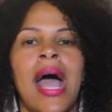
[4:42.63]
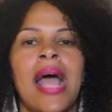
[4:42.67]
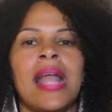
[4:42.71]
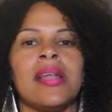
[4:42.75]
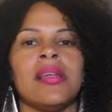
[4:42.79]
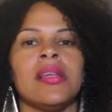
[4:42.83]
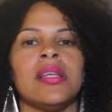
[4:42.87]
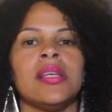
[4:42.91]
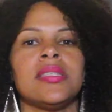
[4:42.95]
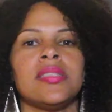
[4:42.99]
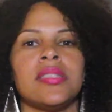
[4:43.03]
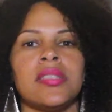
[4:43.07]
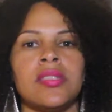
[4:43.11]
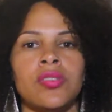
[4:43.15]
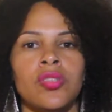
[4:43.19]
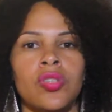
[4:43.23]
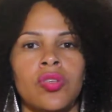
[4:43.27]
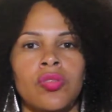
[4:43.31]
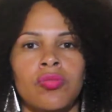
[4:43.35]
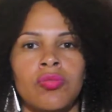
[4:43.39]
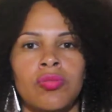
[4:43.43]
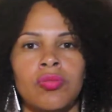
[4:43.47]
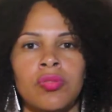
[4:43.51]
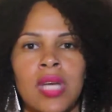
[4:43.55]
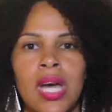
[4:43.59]
I listened to
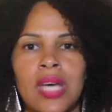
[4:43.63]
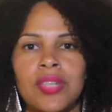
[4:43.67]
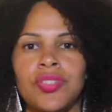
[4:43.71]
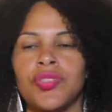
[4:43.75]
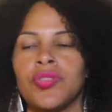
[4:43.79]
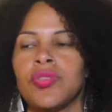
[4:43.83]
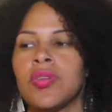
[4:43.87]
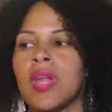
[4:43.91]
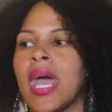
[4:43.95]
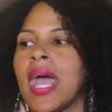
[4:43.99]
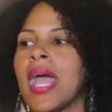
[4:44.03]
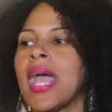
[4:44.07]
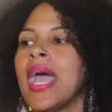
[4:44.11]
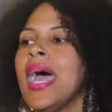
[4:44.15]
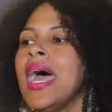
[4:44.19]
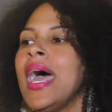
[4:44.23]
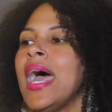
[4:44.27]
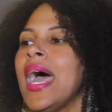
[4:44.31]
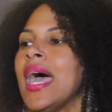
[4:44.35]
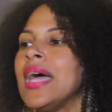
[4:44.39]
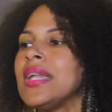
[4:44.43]
you yesterday